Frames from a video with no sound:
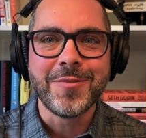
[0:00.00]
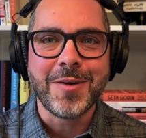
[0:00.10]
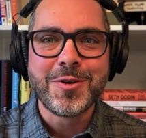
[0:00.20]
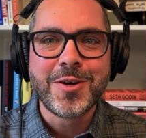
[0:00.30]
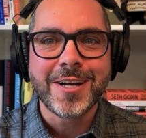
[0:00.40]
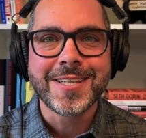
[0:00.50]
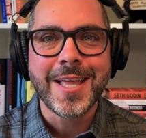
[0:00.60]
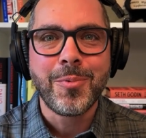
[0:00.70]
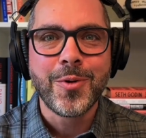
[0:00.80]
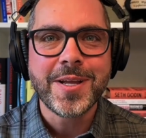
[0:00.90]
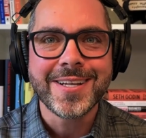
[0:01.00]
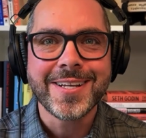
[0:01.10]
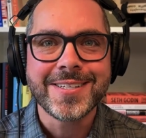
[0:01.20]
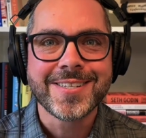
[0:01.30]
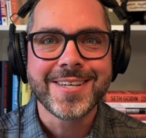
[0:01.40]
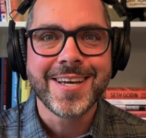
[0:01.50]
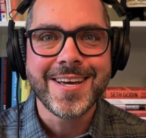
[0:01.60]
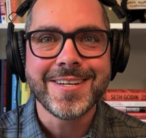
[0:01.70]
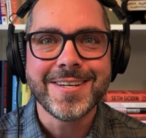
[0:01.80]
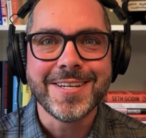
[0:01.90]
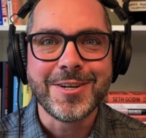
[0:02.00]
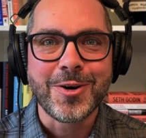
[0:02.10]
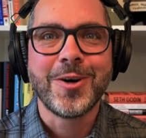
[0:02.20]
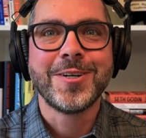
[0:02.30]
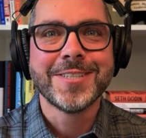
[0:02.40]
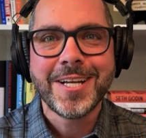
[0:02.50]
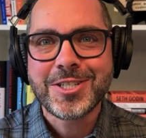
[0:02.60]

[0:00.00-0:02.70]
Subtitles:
Have you got to that point yet in your holiday